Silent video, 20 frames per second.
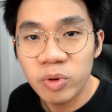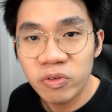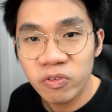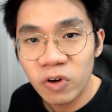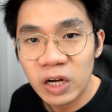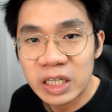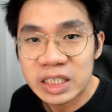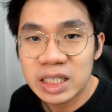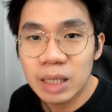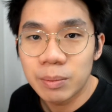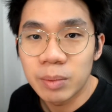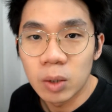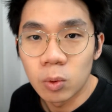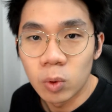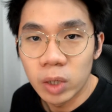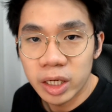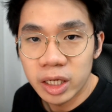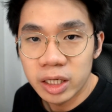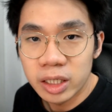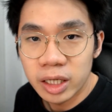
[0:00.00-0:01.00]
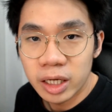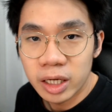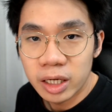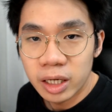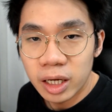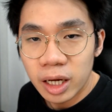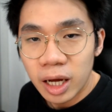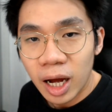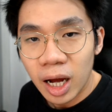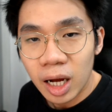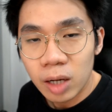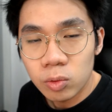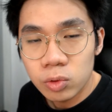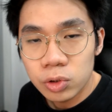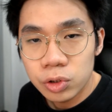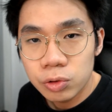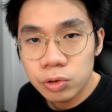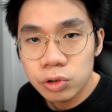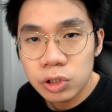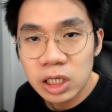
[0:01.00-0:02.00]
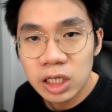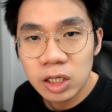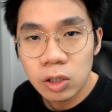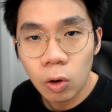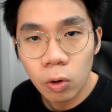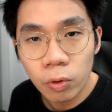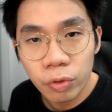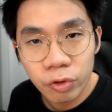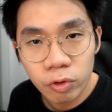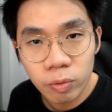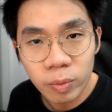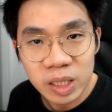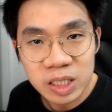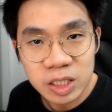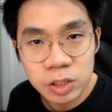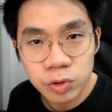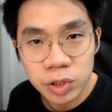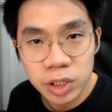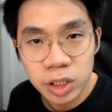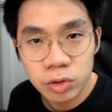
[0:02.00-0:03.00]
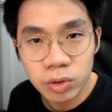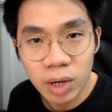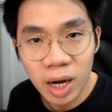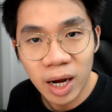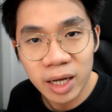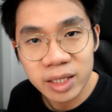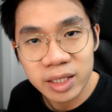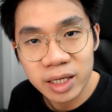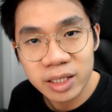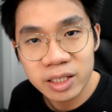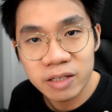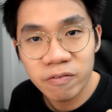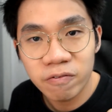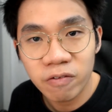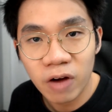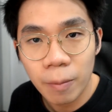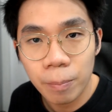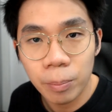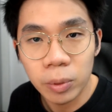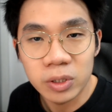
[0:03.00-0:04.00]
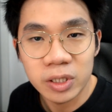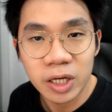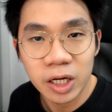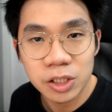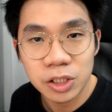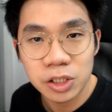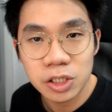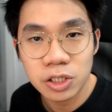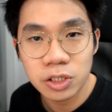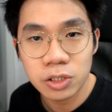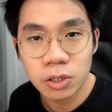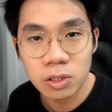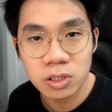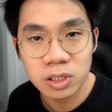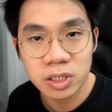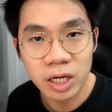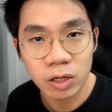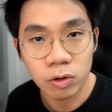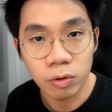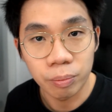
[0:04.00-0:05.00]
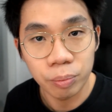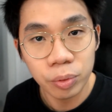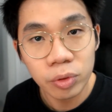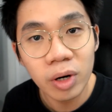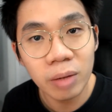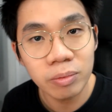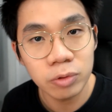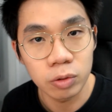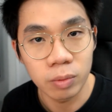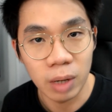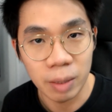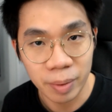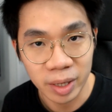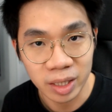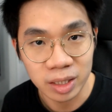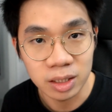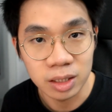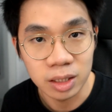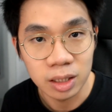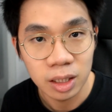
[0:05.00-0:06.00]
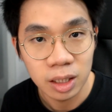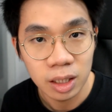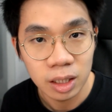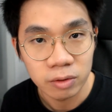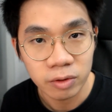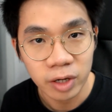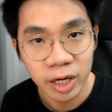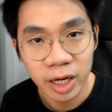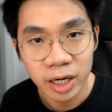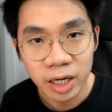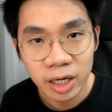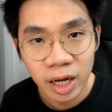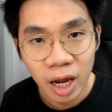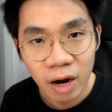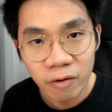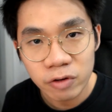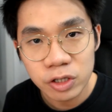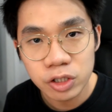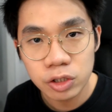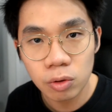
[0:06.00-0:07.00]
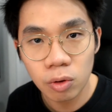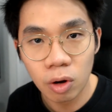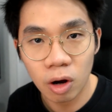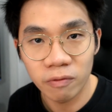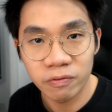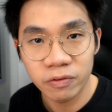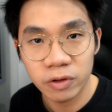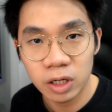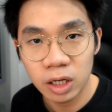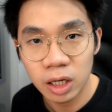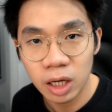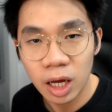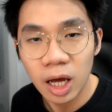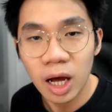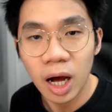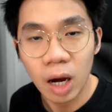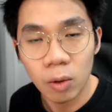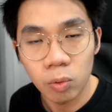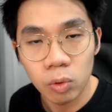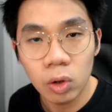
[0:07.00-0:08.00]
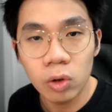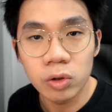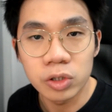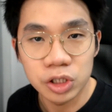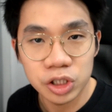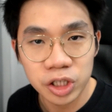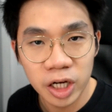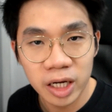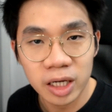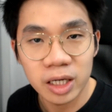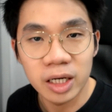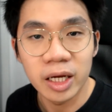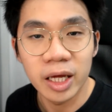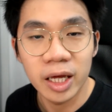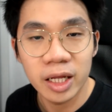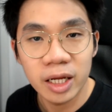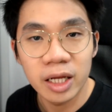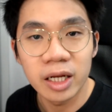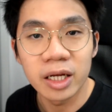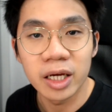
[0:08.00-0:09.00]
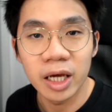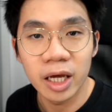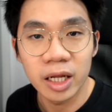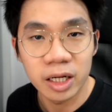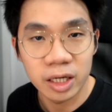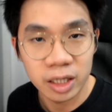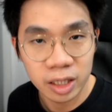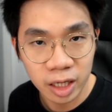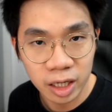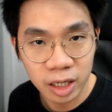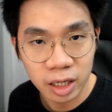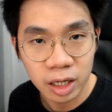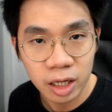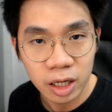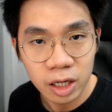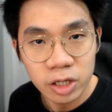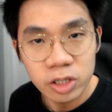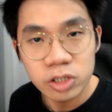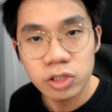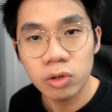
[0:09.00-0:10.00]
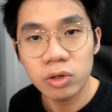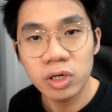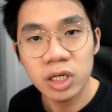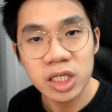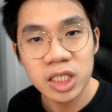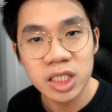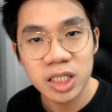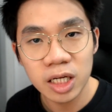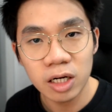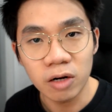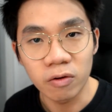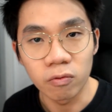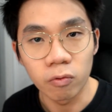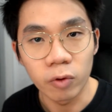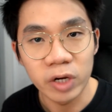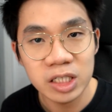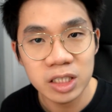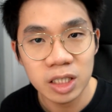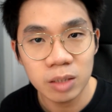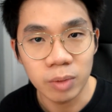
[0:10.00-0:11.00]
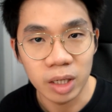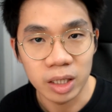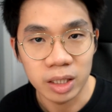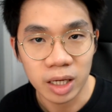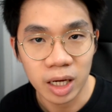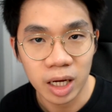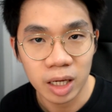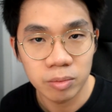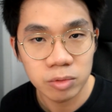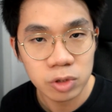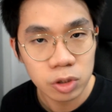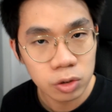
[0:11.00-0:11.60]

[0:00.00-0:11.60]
before I start my working day, I will usually go through my screener to identify potential stocks that could build up to my pattern, right? And then every so often, I will go and check again and again and again. So instead of wasting my time